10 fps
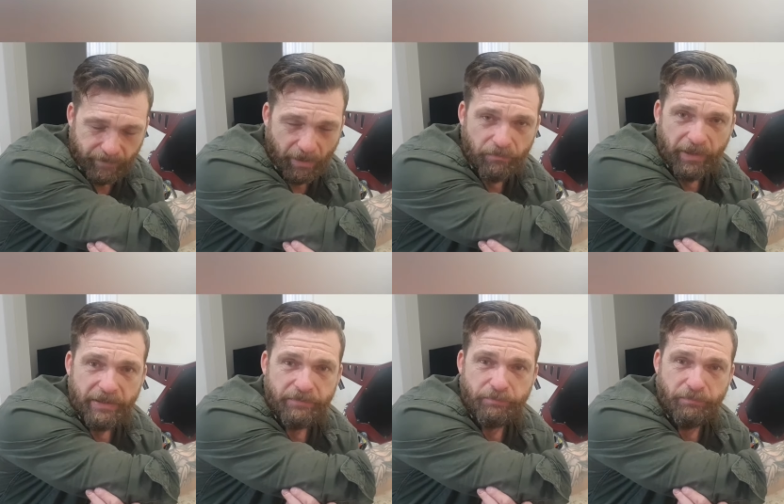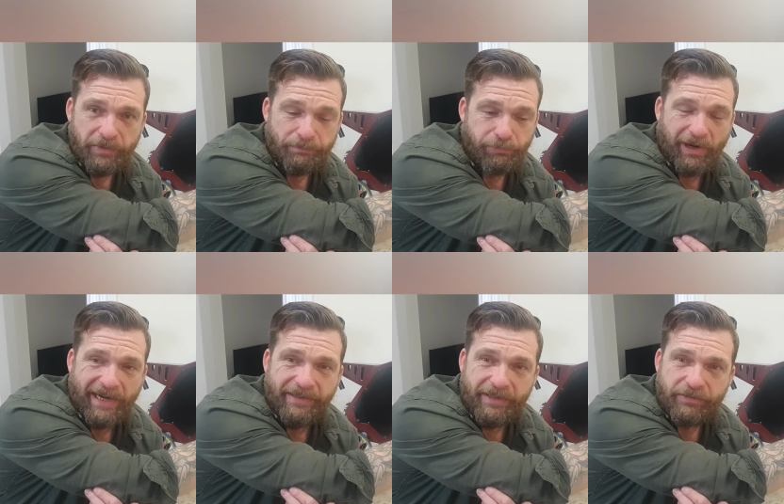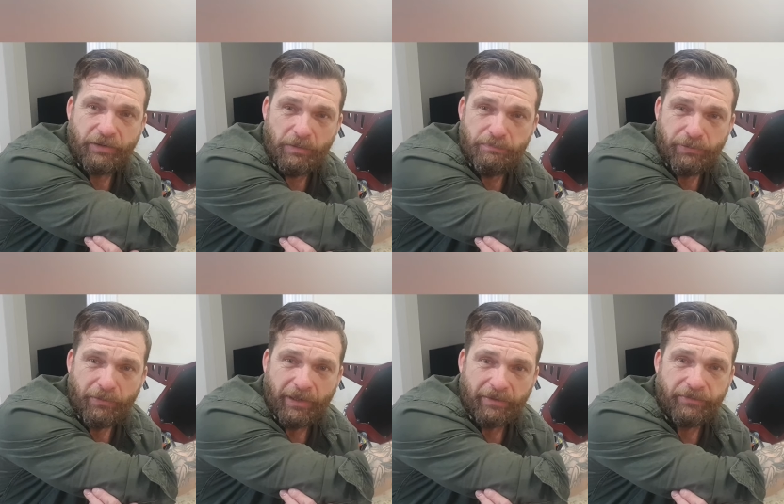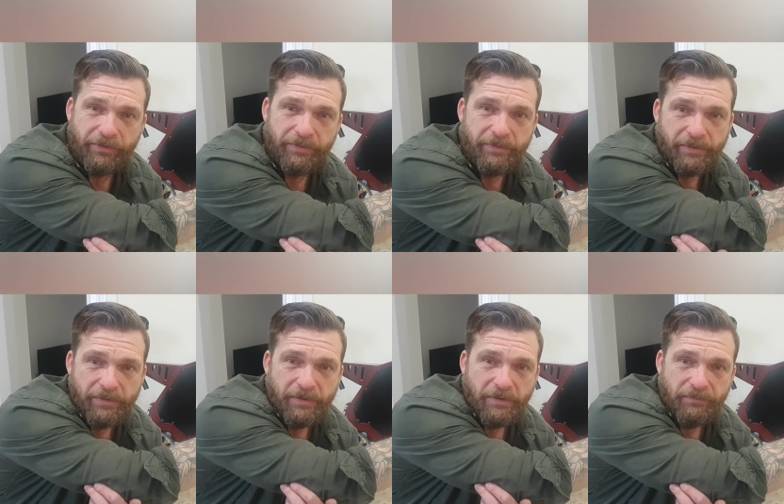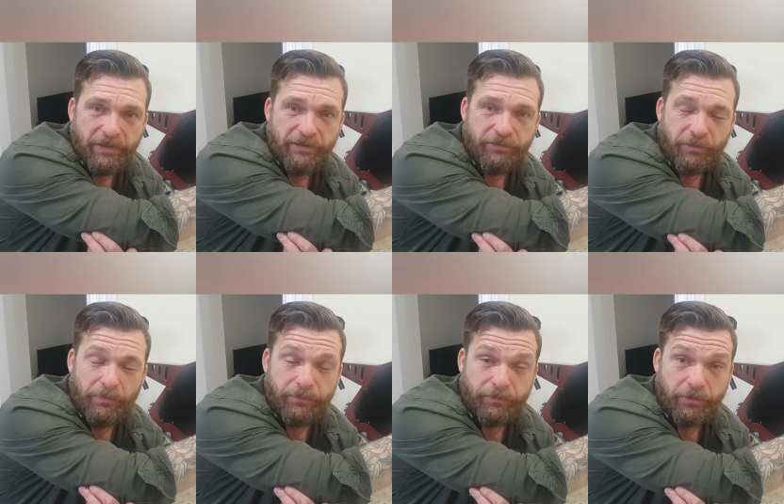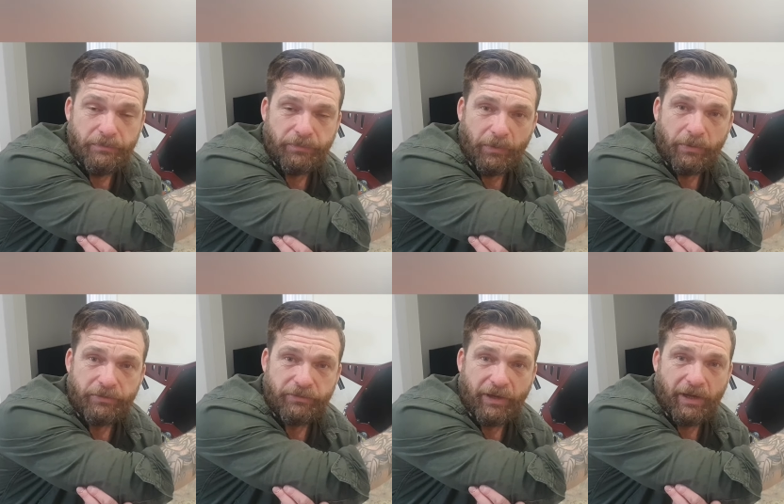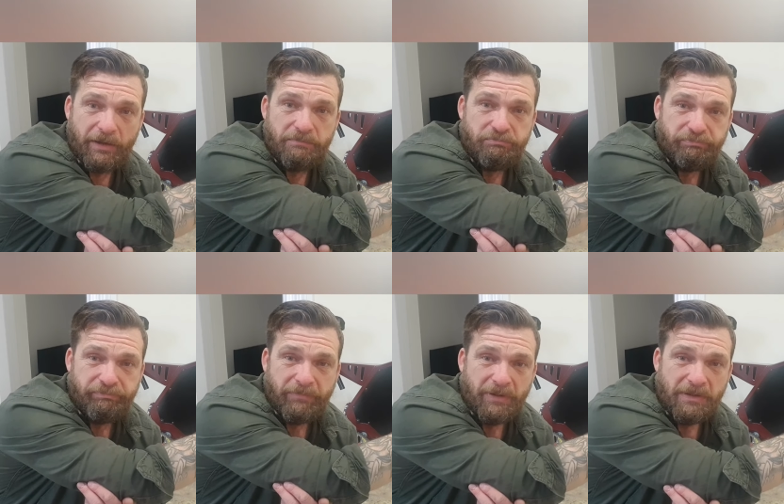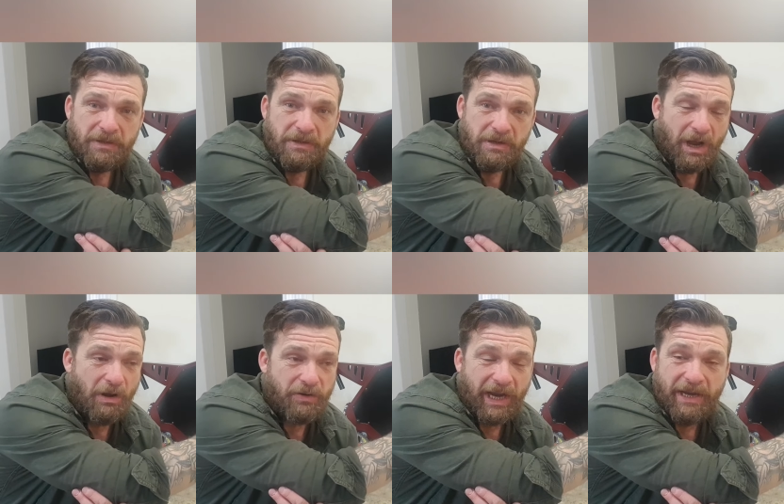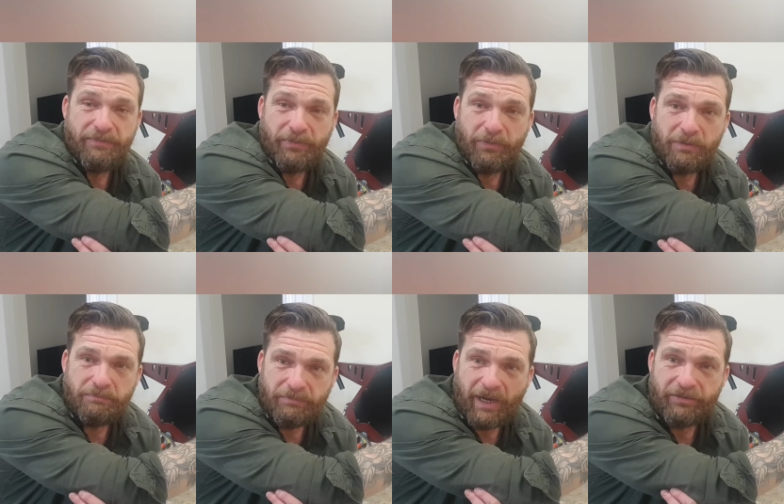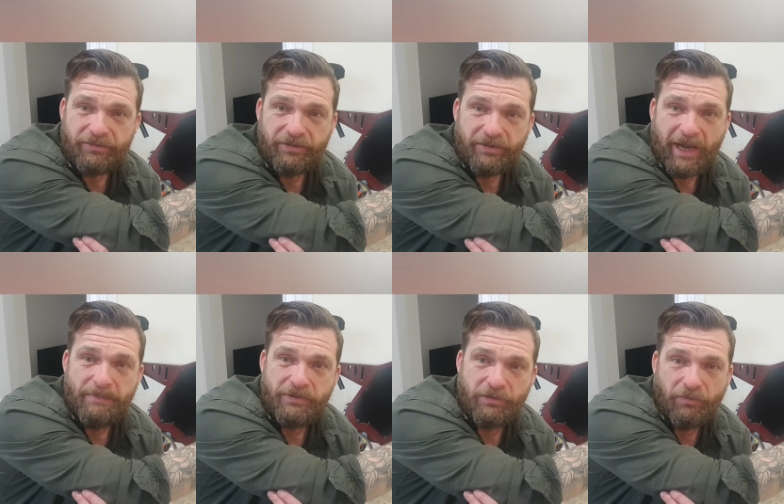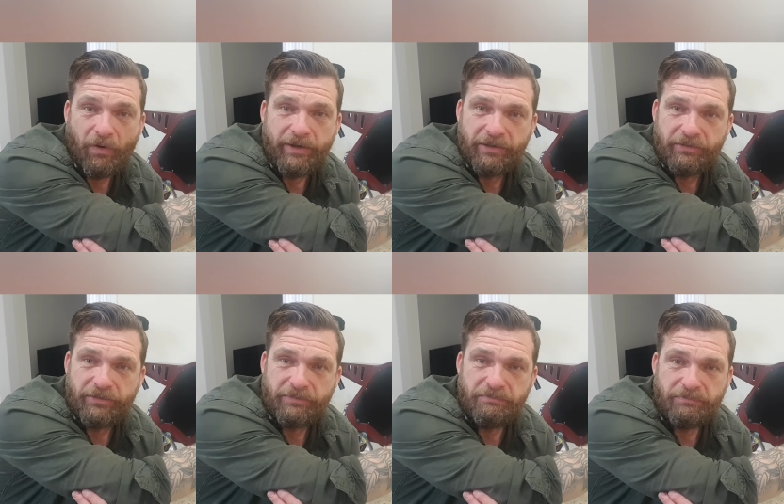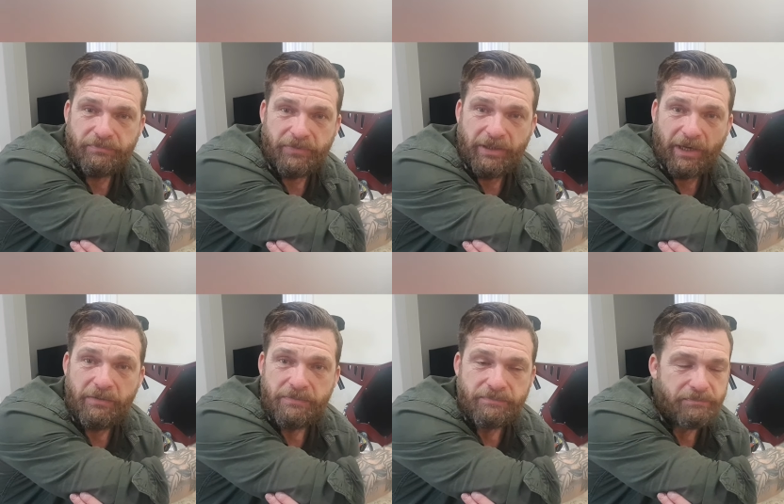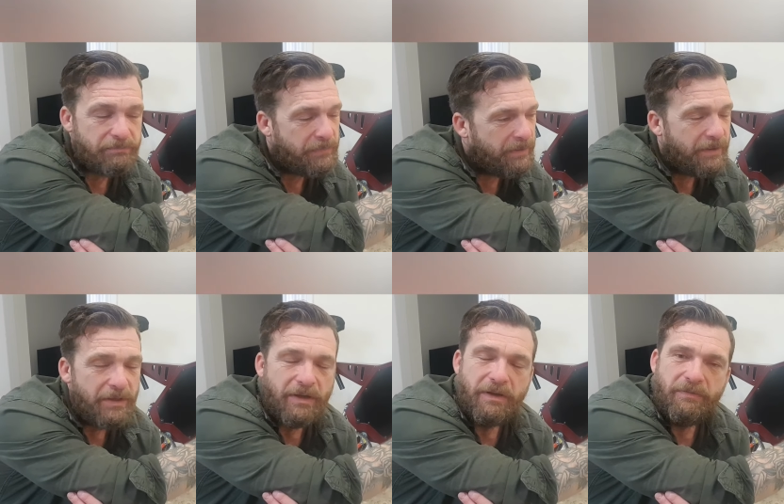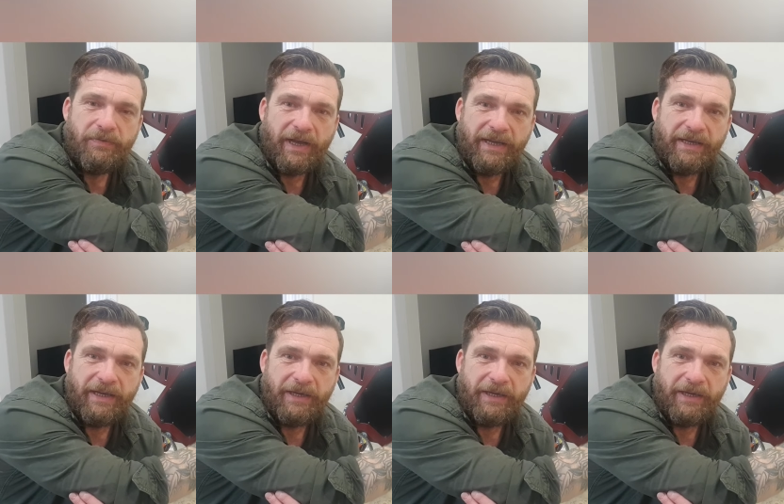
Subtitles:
a really branded, good product. These sort of zoom forks are okay for us amateur riders. You know, they